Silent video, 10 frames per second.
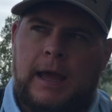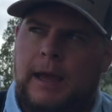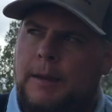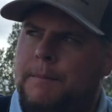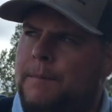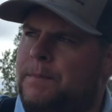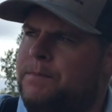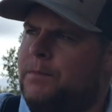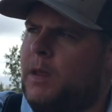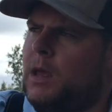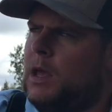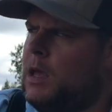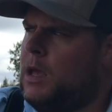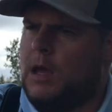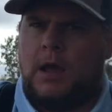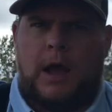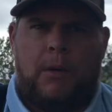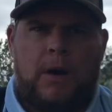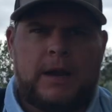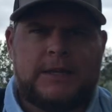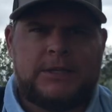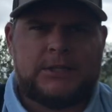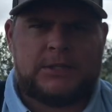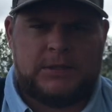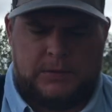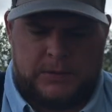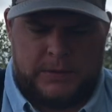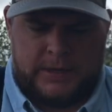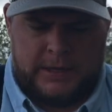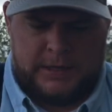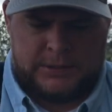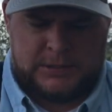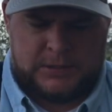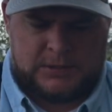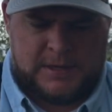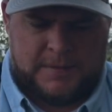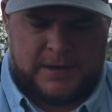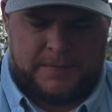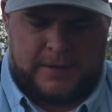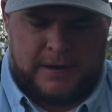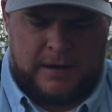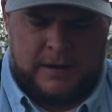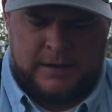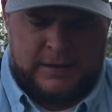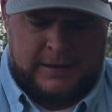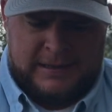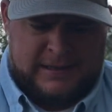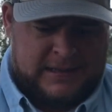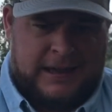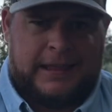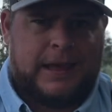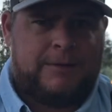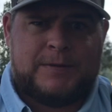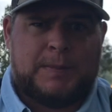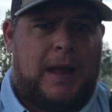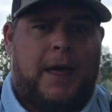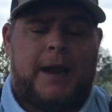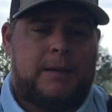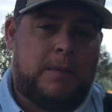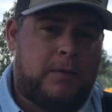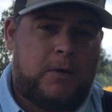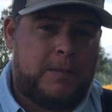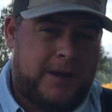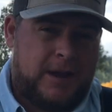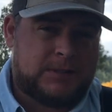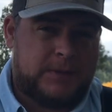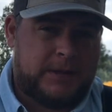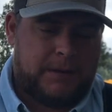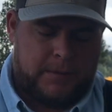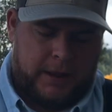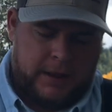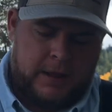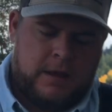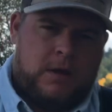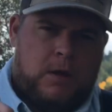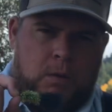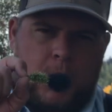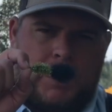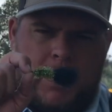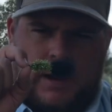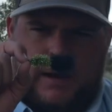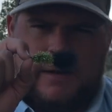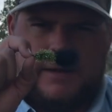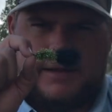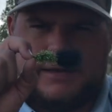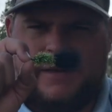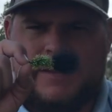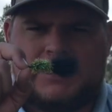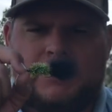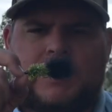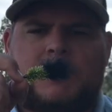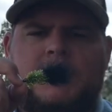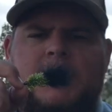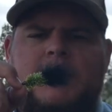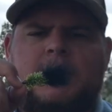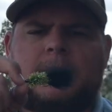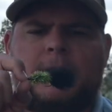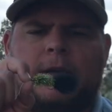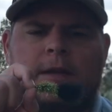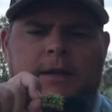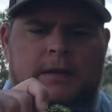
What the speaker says: I wanted to just throw something up there. I think we've spotlighted it before, to be honest with you, but woolly bugger. Now this one in particular